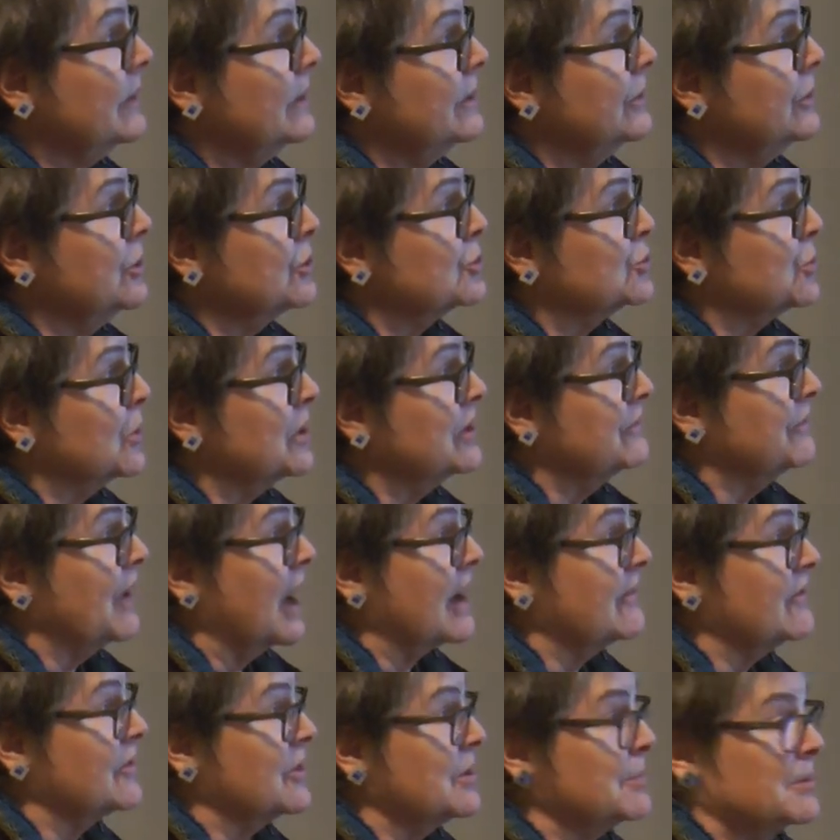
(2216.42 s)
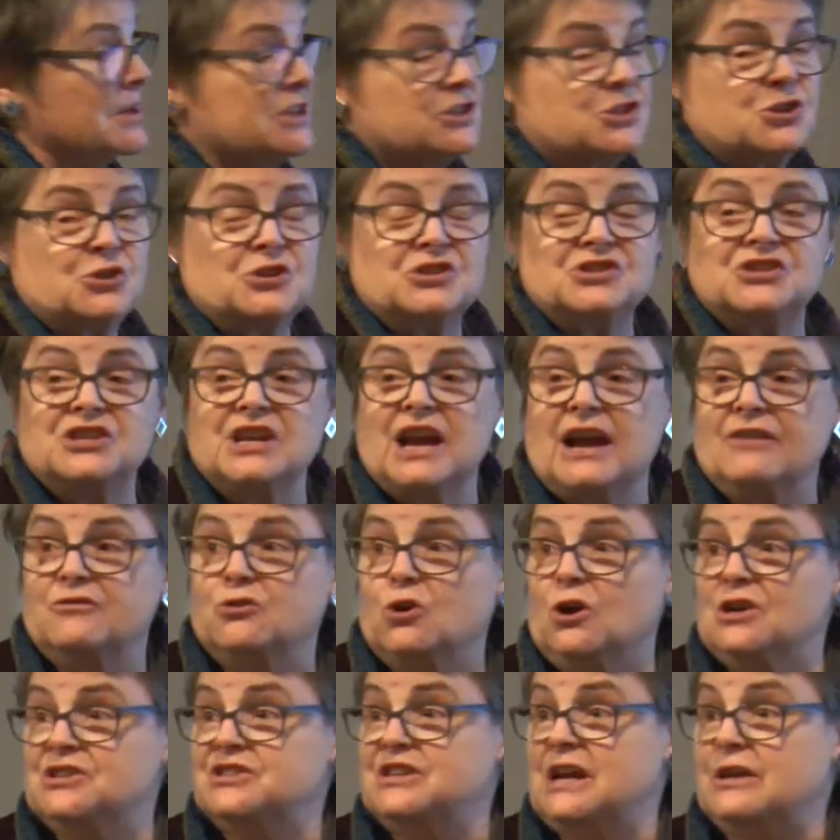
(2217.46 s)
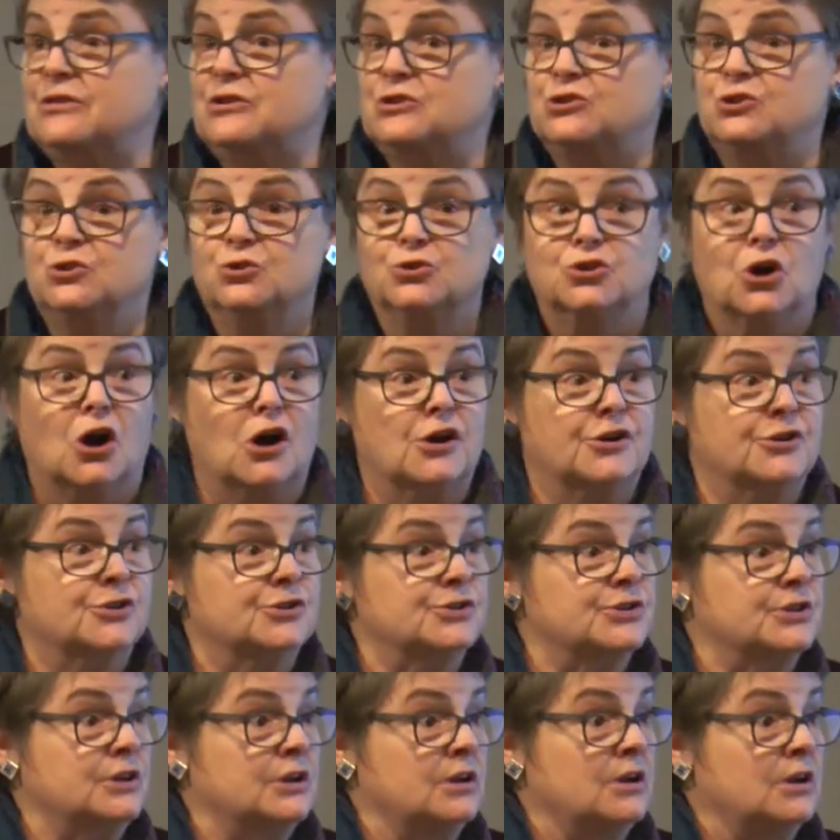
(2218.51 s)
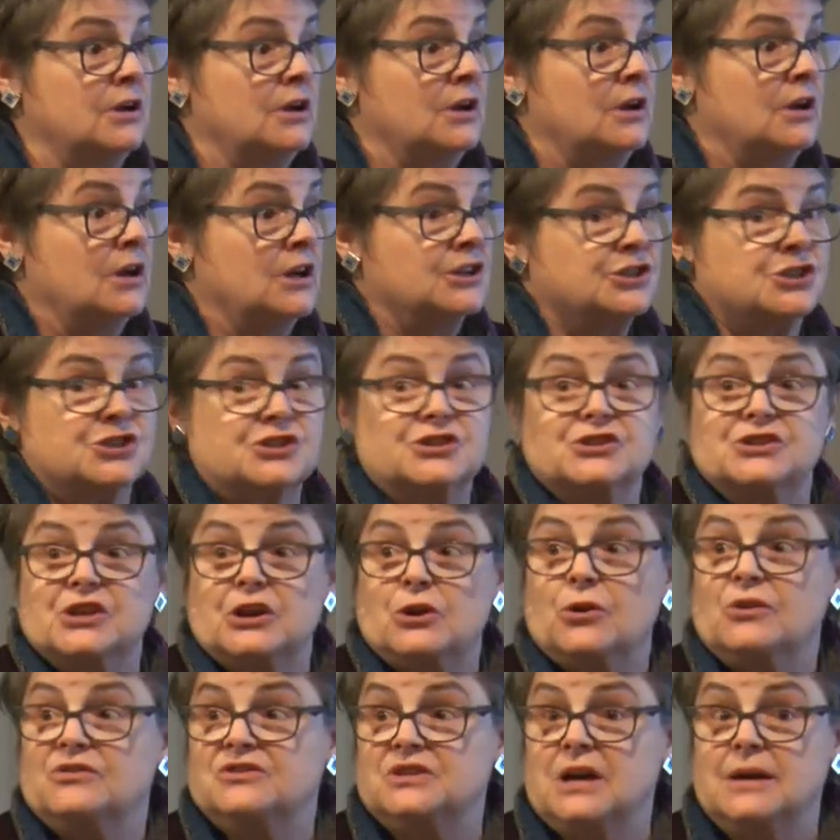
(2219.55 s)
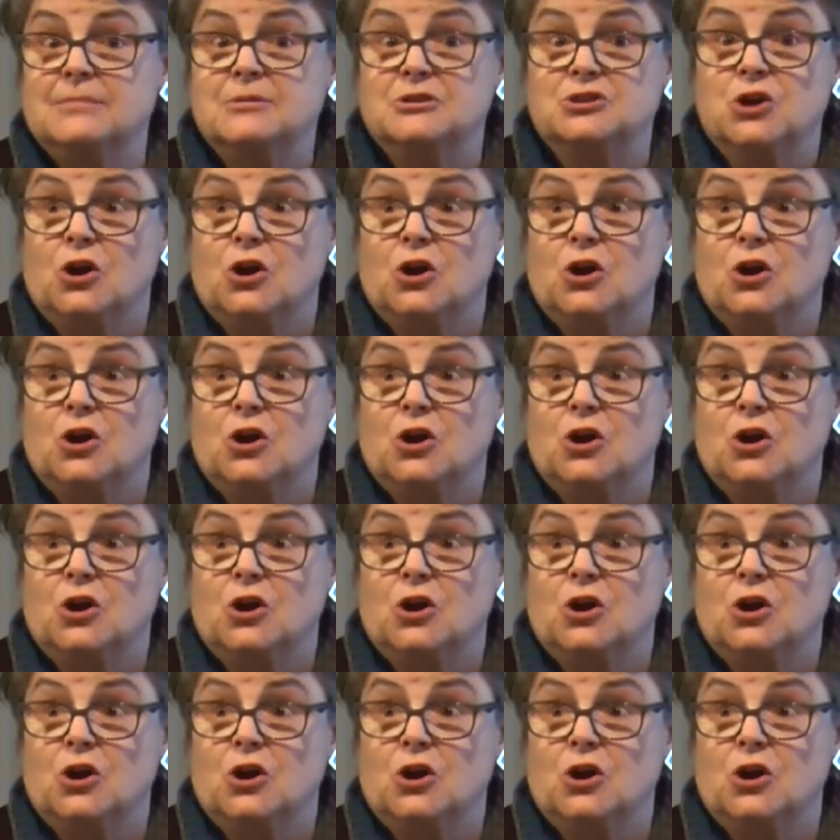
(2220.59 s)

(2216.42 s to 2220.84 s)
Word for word: There are 25 of them, and as you can see, I've crossed out the two daughters just because I don't have time to